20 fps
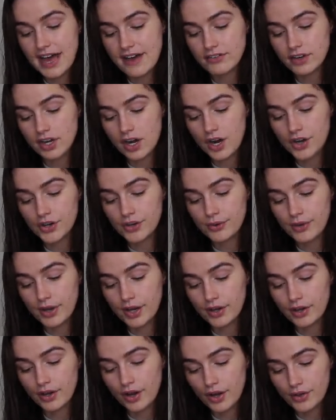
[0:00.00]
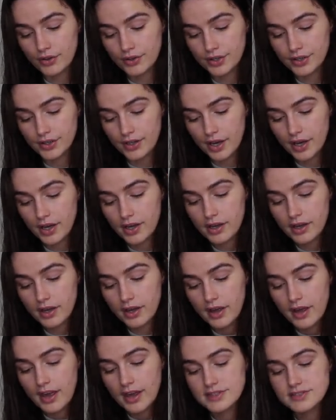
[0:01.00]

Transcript: avocado and coconut.